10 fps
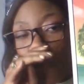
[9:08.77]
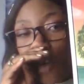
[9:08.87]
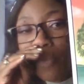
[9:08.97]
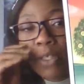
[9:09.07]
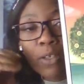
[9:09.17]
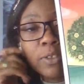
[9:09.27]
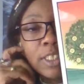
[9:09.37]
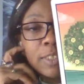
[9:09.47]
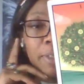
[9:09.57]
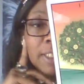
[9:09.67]
Four of Pentacles,
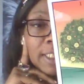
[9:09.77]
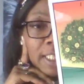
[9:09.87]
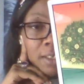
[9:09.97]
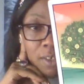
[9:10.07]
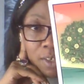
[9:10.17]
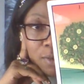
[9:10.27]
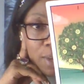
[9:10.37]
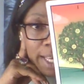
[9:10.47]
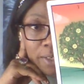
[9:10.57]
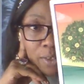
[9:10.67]
this bitch is sitting on a suitcase.